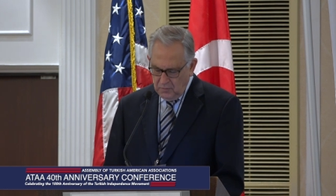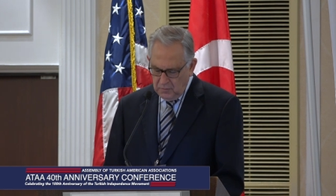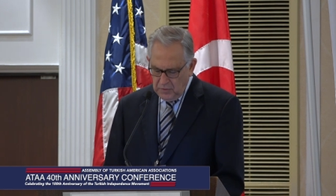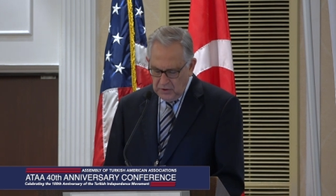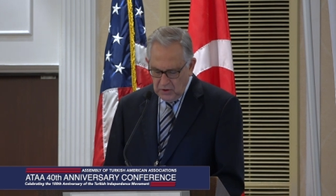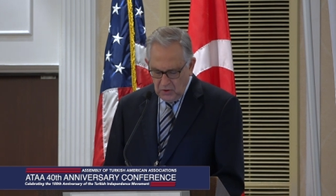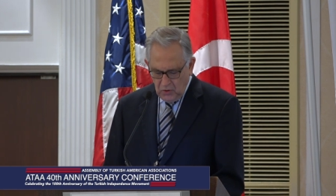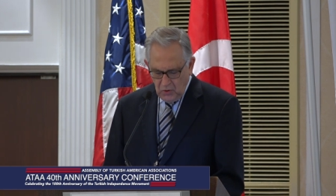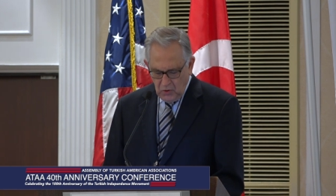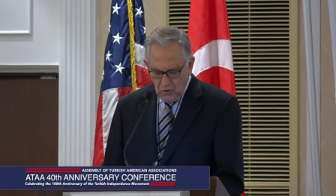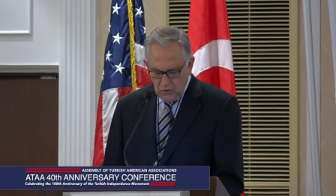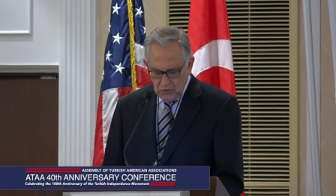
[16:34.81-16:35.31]

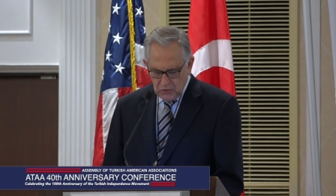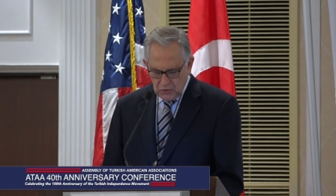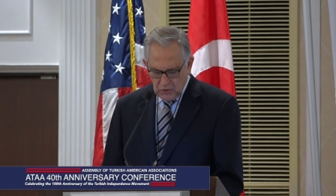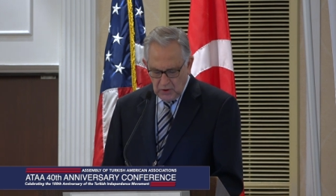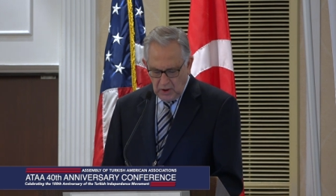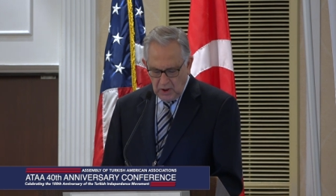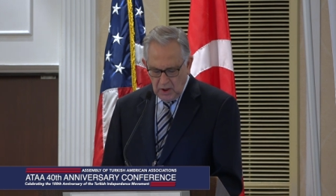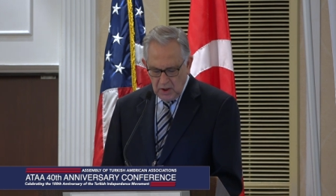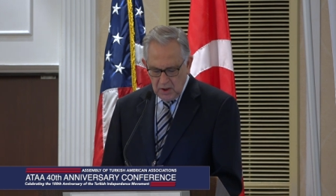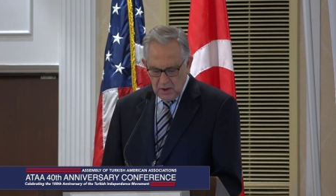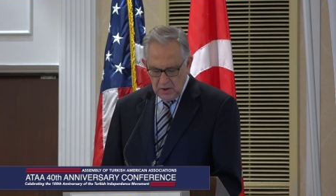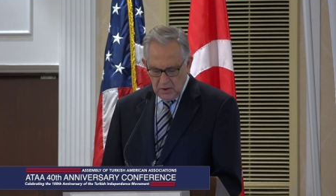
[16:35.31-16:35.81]
Because
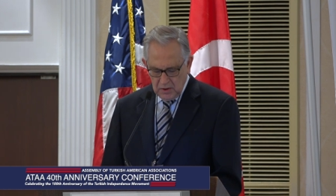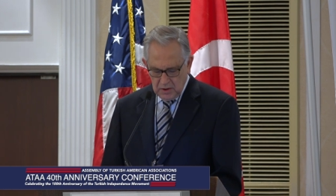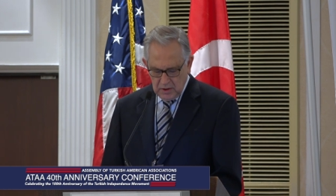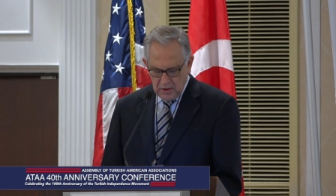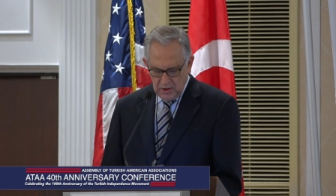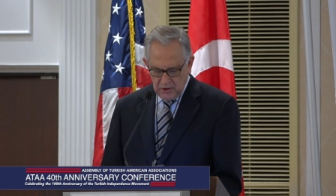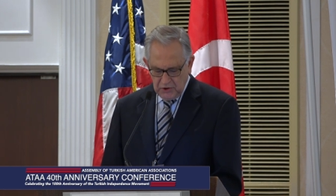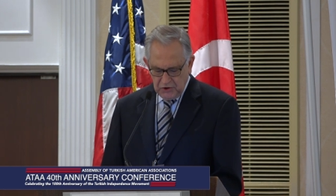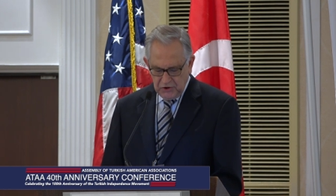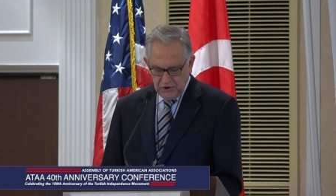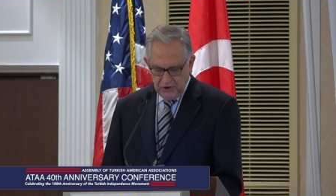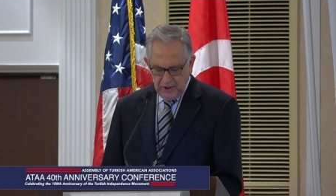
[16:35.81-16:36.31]
our
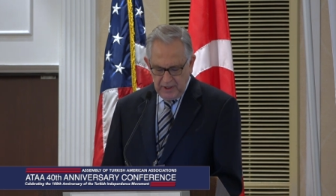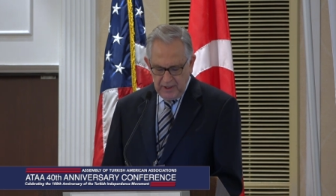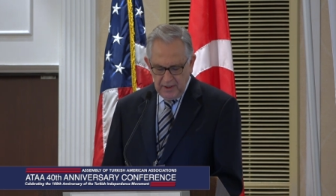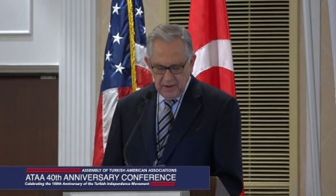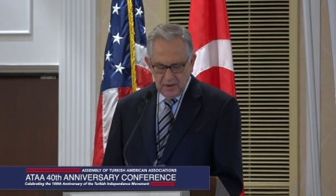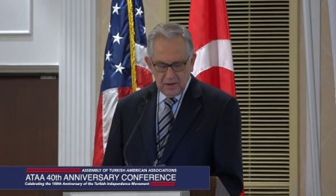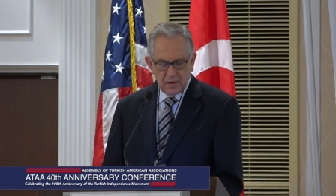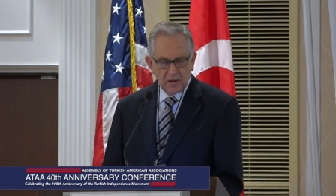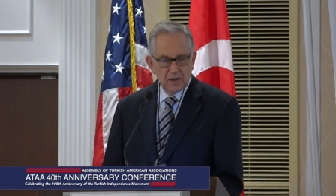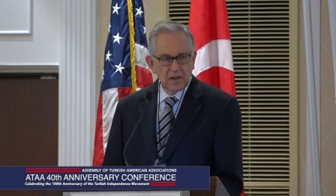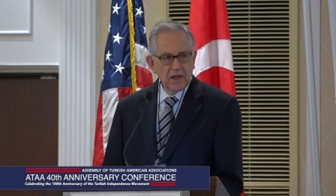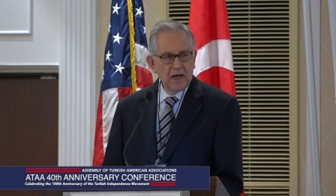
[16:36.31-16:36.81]

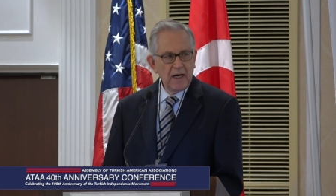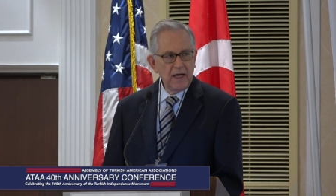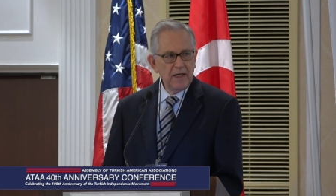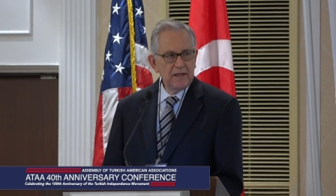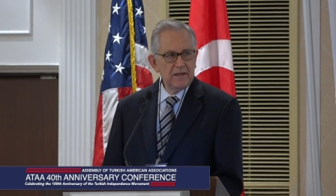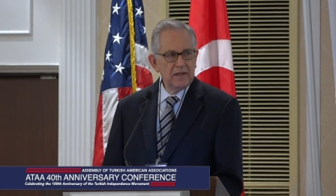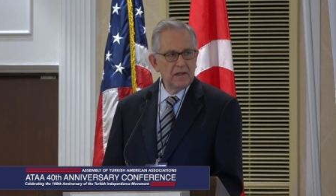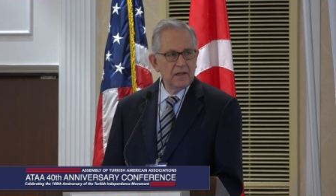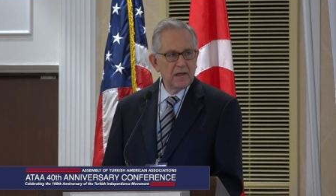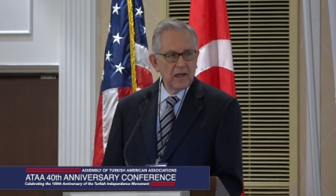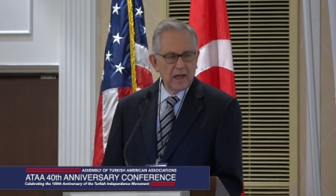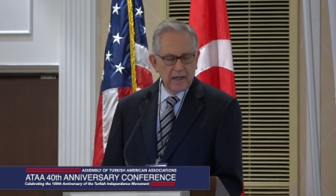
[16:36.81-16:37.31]
shared
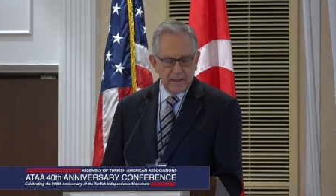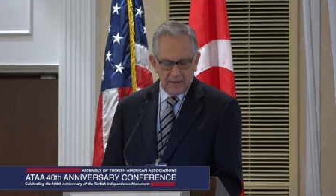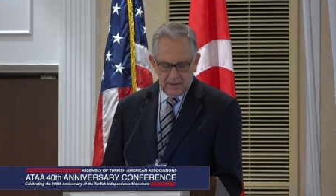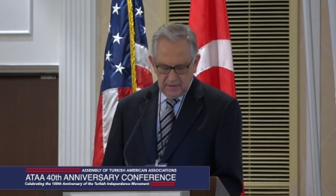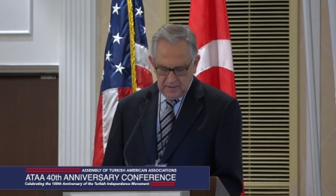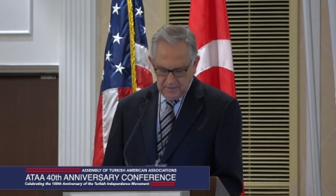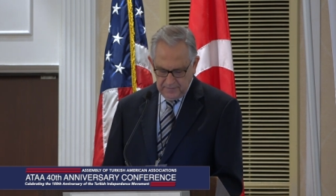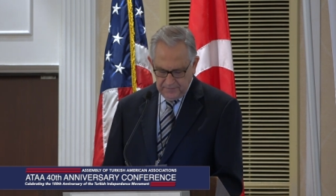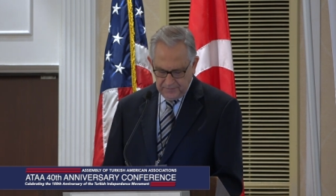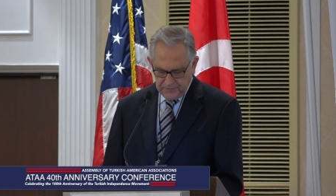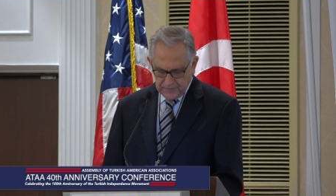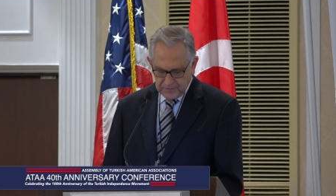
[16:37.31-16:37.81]
guiding light,
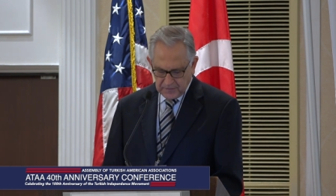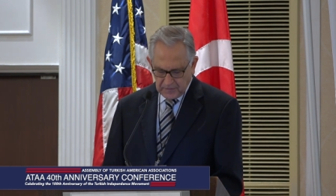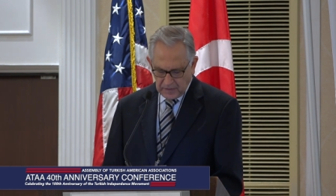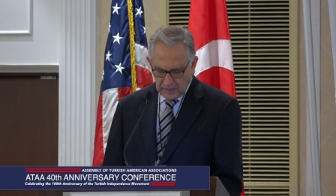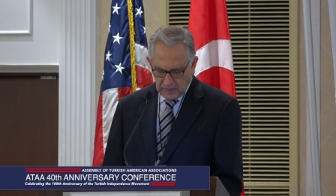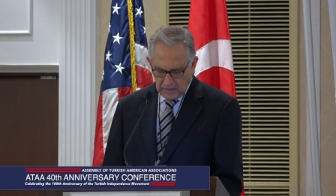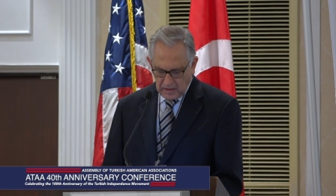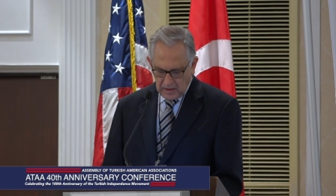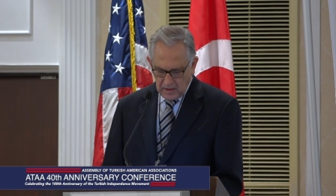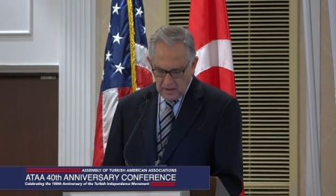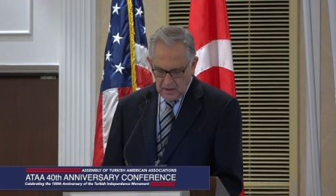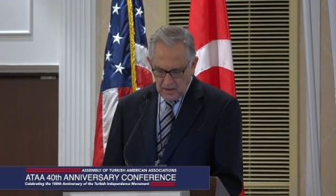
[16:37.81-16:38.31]

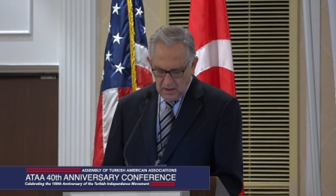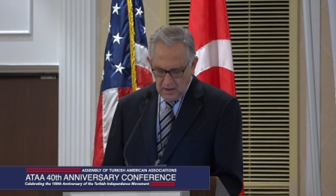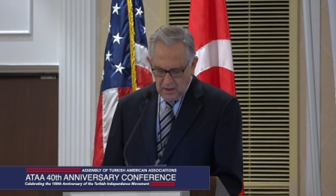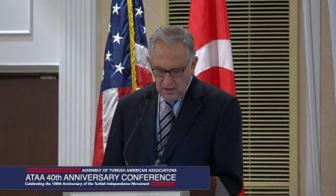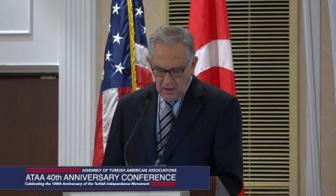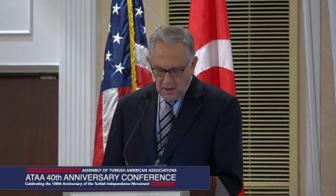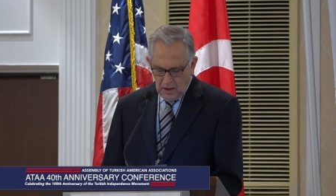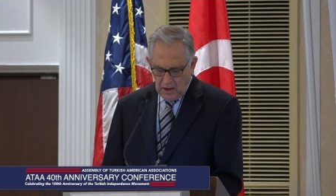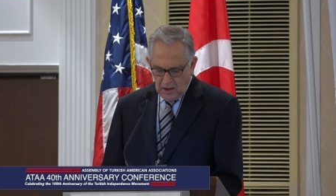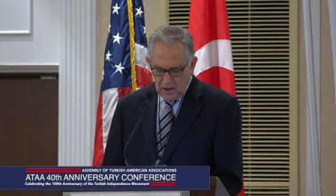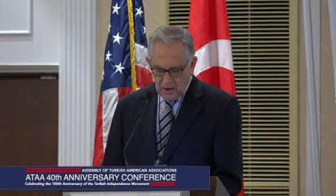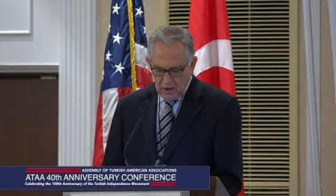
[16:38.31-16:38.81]

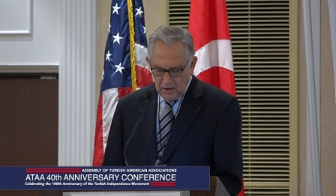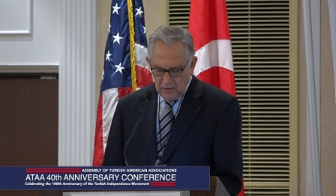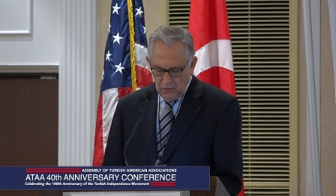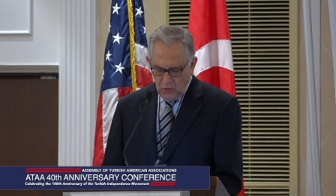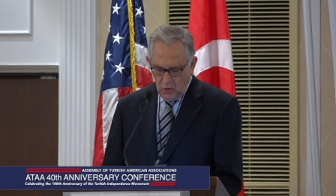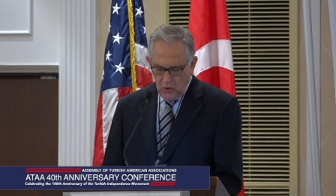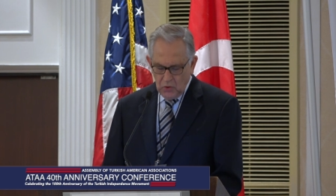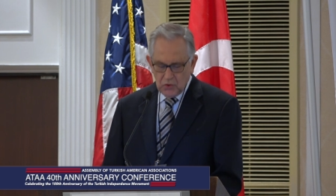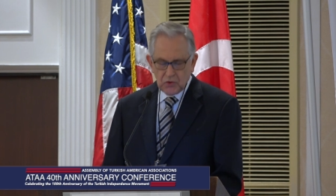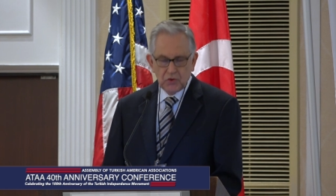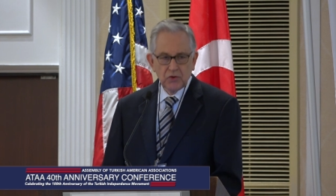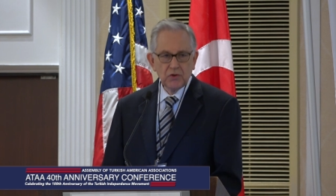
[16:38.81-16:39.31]
our
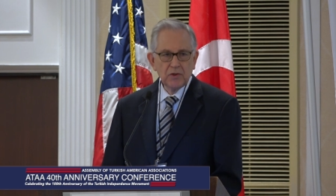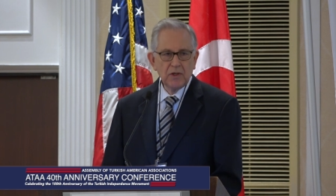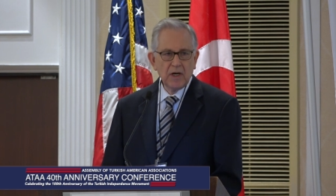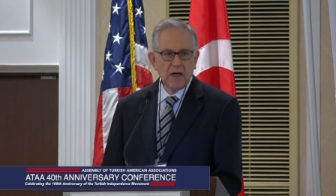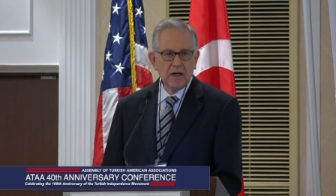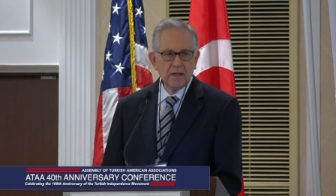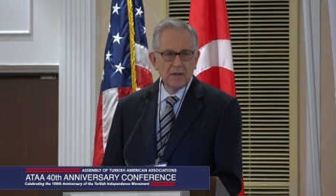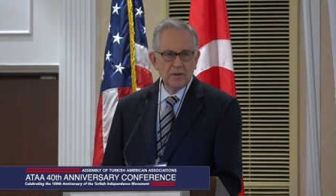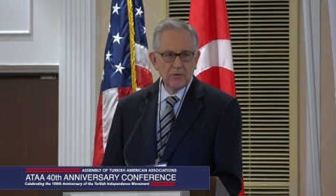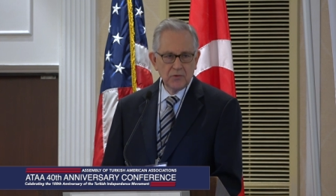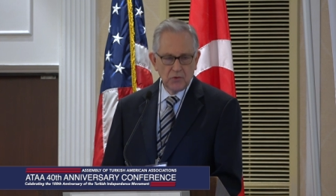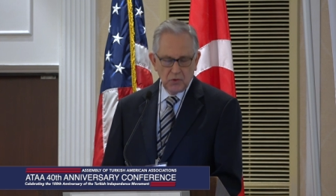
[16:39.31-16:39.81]
North Star,
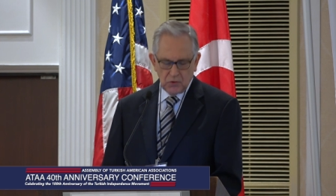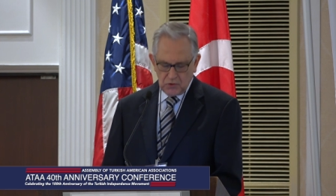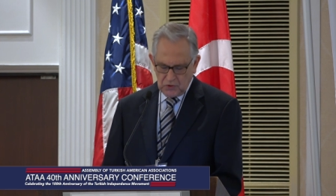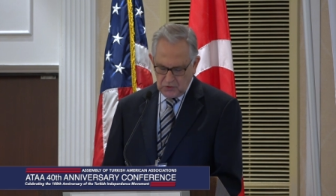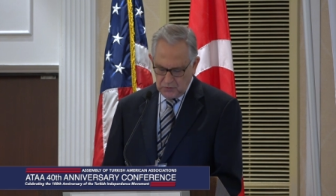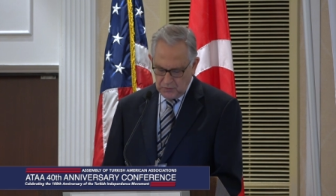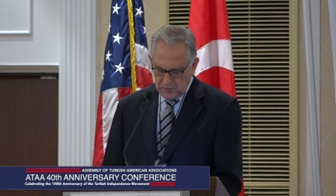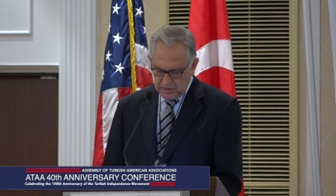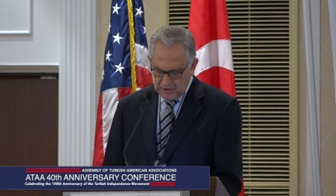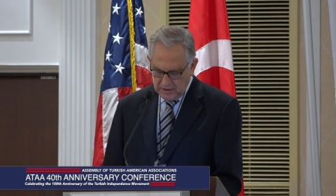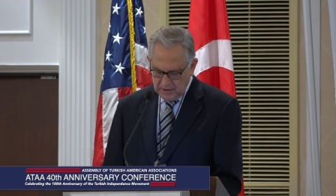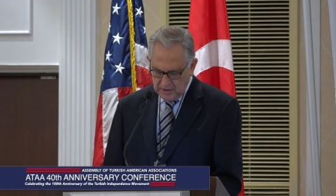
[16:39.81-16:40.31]
so to
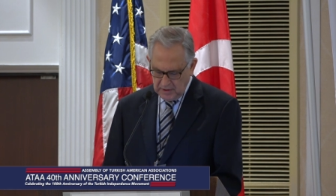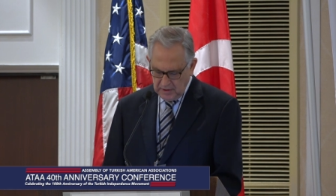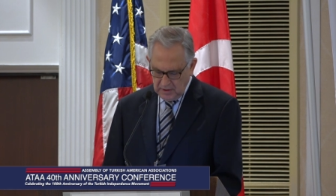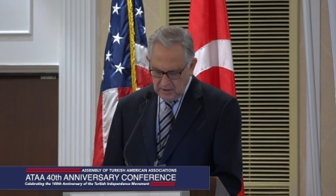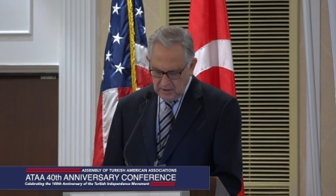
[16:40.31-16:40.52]
speak,